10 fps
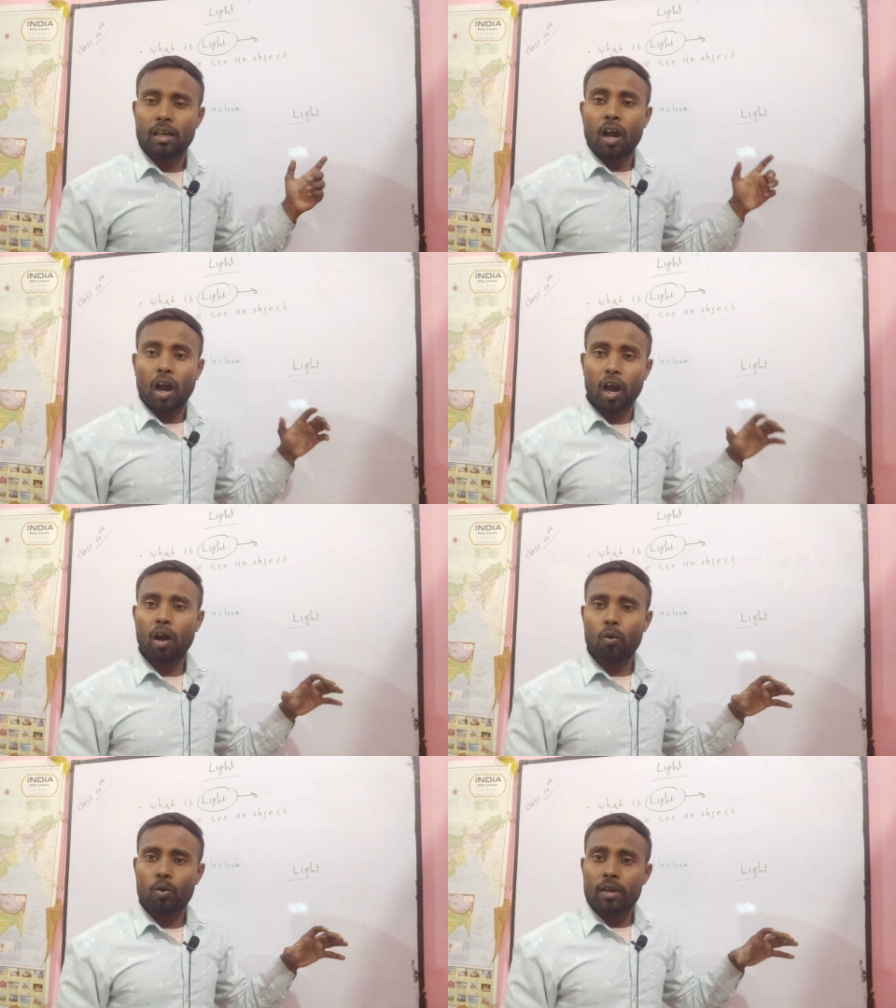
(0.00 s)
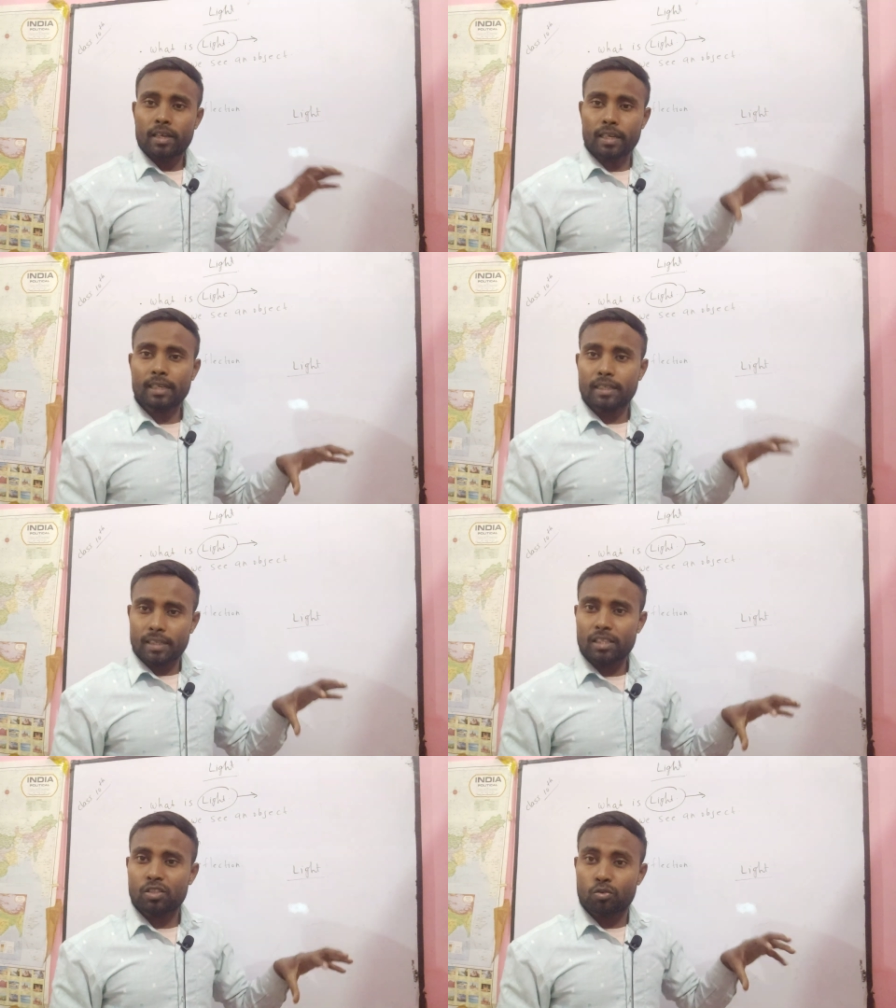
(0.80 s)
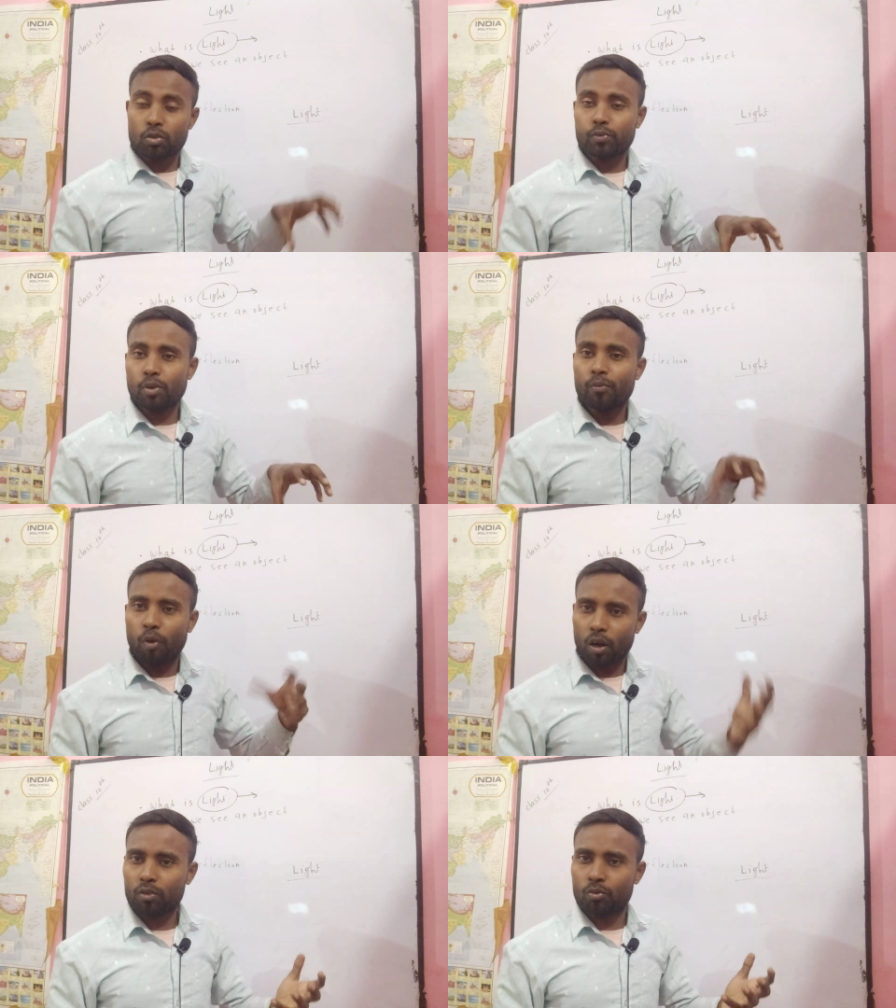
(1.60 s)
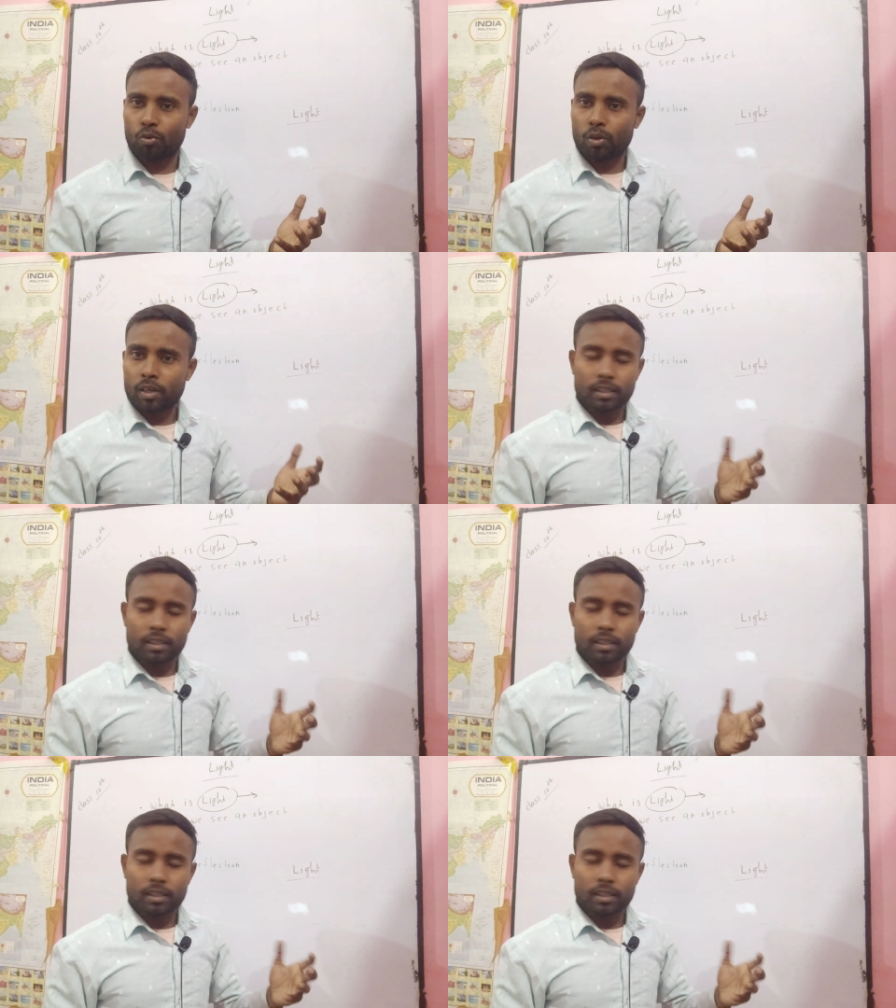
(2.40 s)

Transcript: how it is useful for you.